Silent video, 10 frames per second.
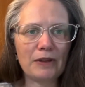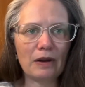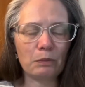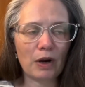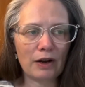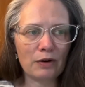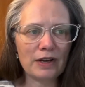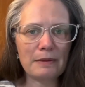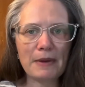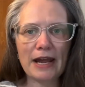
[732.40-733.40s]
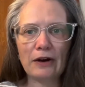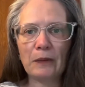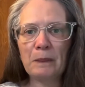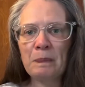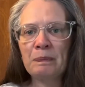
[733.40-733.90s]
priority mail,
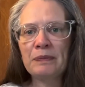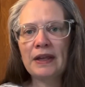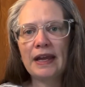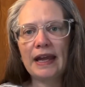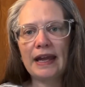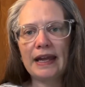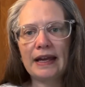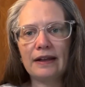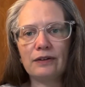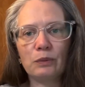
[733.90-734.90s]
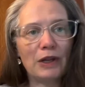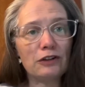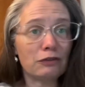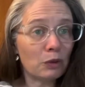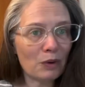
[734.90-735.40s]
and went to
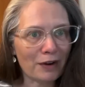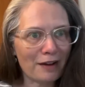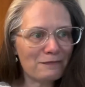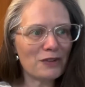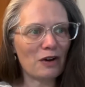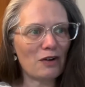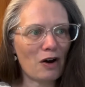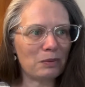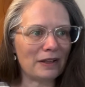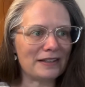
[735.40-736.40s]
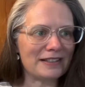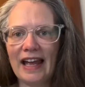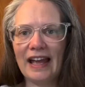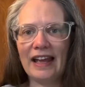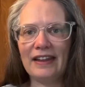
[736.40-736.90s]
Florida of all places.
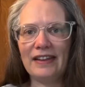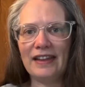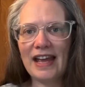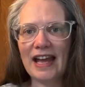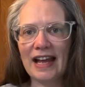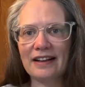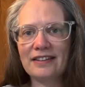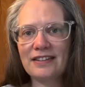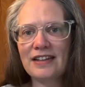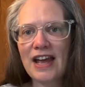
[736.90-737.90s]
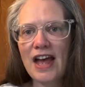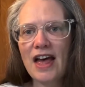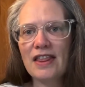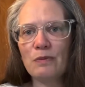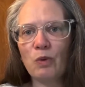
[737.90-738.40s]
And next
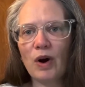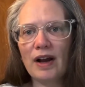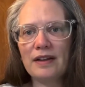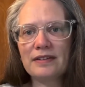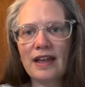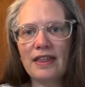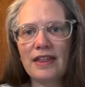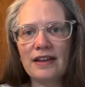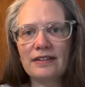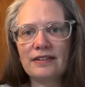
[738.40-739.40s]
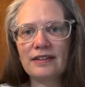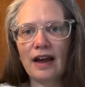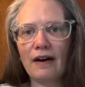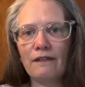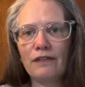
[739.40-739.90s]
was this
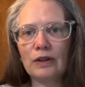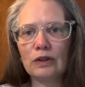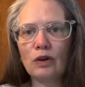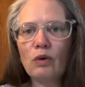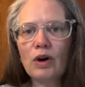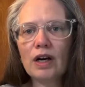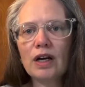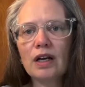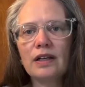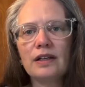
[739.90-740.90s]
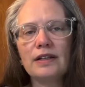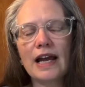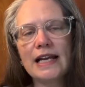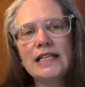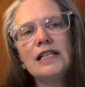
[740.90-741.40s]
velour
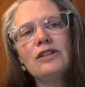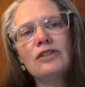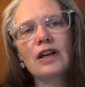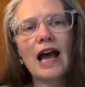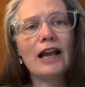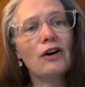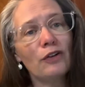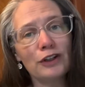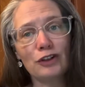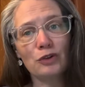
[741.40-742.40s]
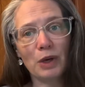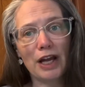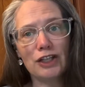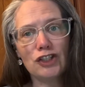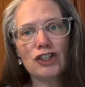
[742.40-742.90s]
90s, I called it
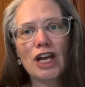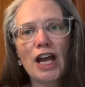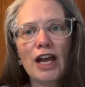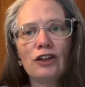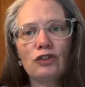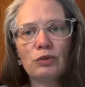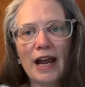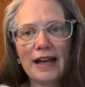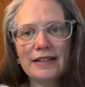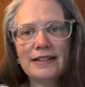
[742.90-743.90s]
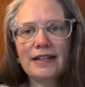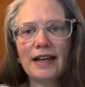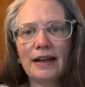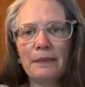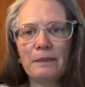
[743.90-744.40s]
grunge dress,
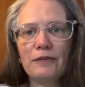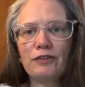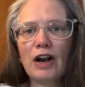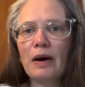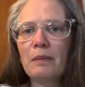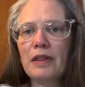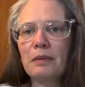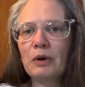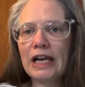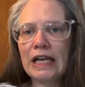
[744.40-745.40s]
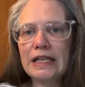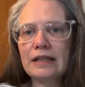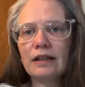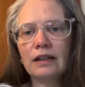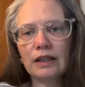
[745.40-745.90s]
from the brand
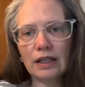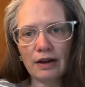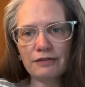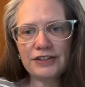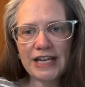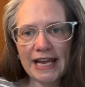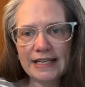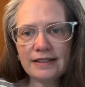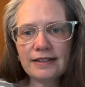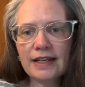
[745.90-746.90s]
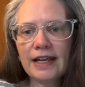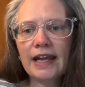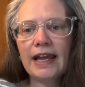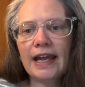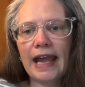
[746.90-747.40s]
Love Tent,
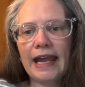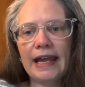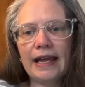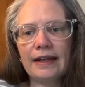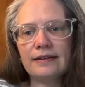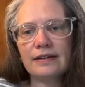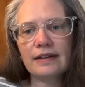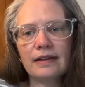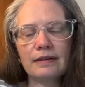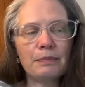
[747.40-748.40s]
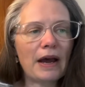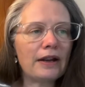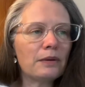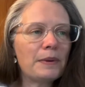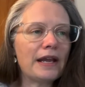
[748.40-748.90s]
and
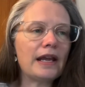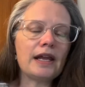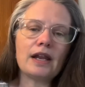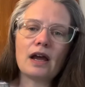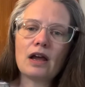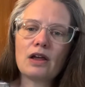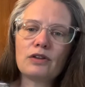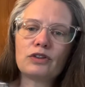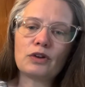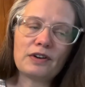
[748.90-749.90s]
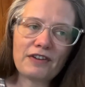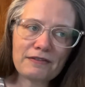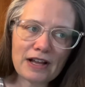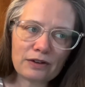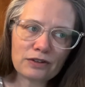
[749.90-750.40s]
buyer paid
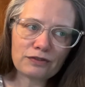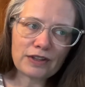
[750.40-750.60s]
$35 for